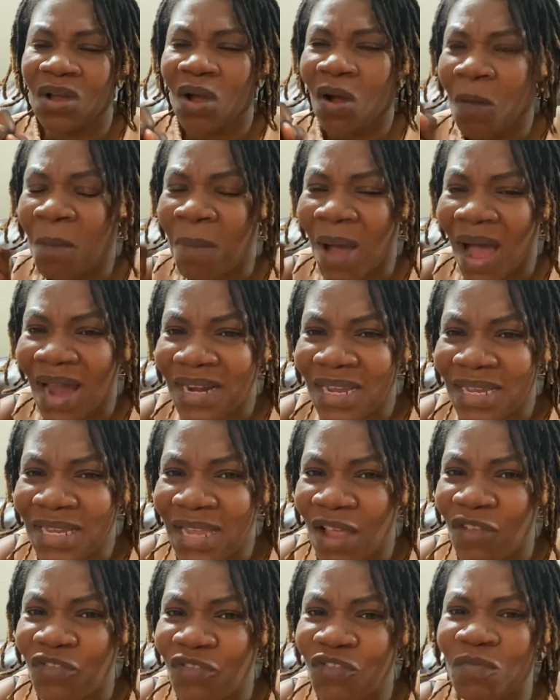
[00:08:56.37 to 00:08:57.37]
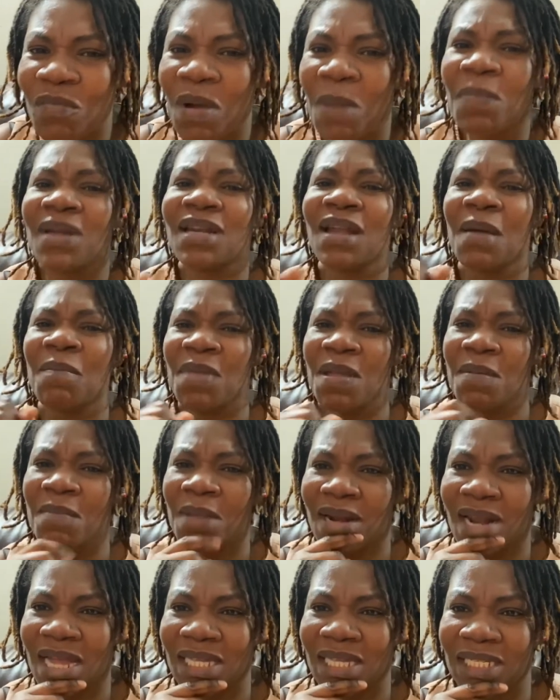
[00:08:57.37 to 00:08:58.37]
oba ni ye adwuma pe na be
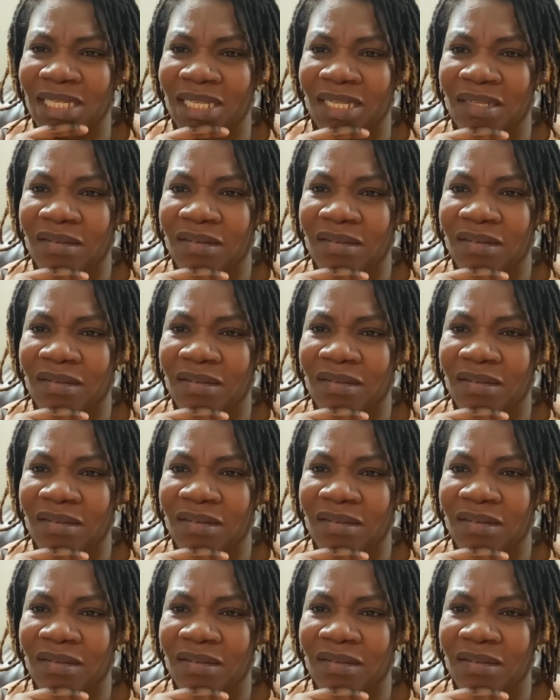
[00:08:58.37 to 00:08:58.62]
manage